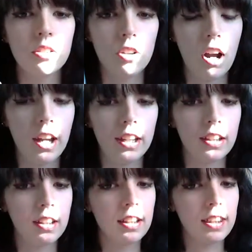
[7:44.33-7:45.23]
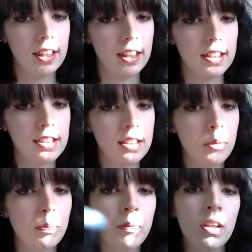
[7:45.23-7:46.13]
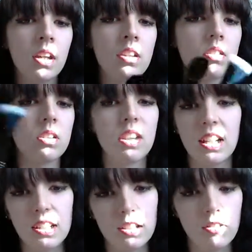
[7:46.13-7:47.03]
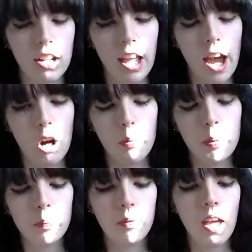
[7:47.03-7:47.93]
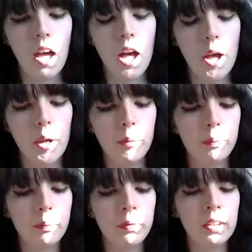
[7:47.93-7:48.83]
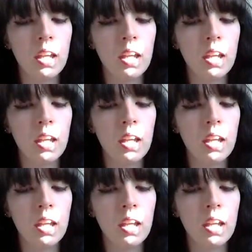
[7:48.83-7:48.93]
drying these, so that didn't really help. And